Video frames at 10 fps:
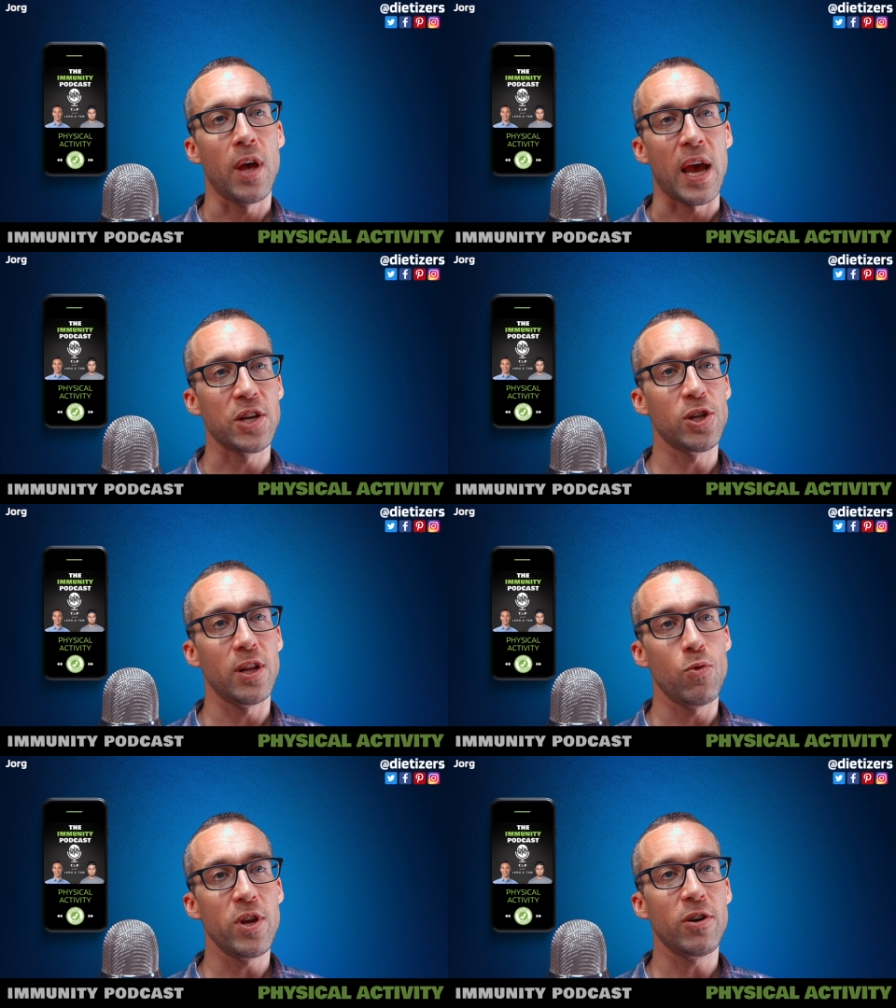
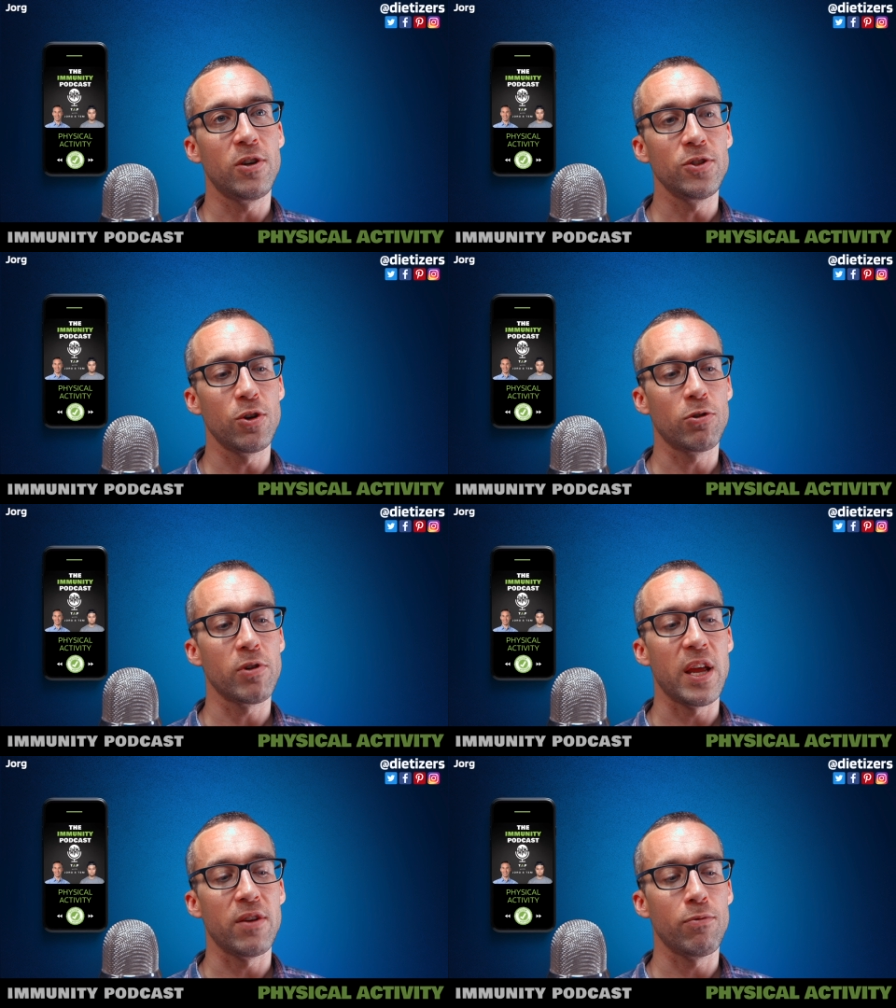actually we are also
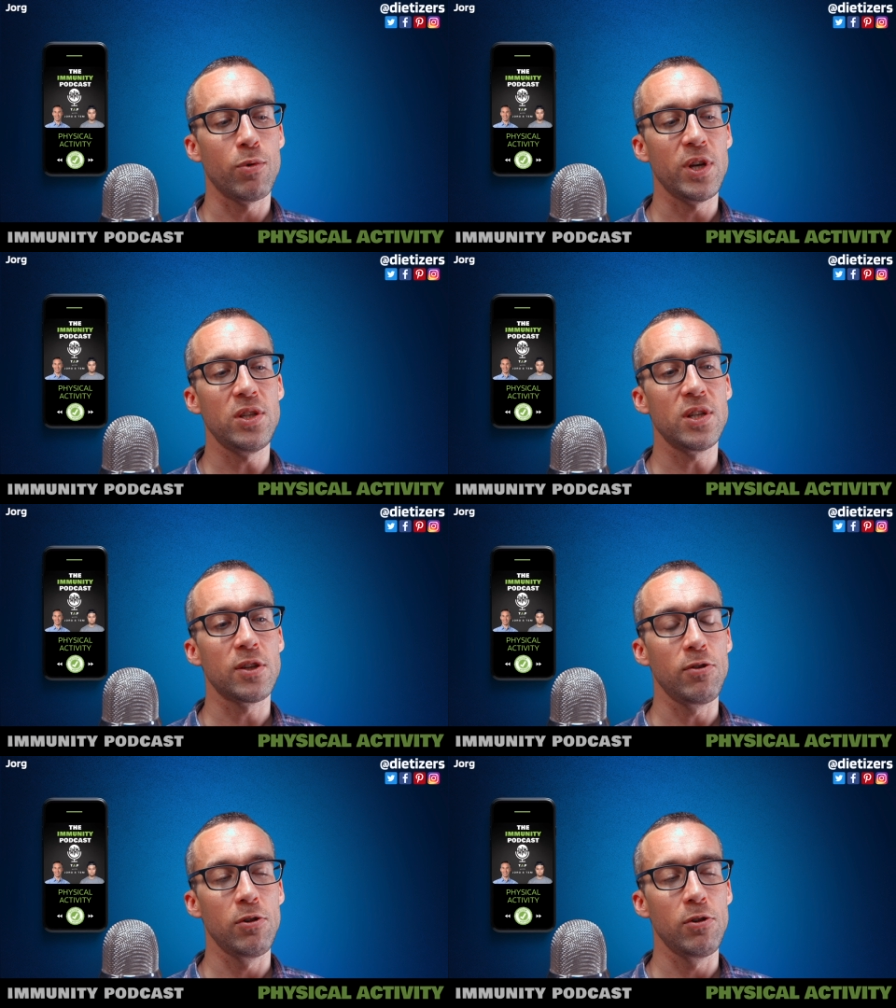creative we just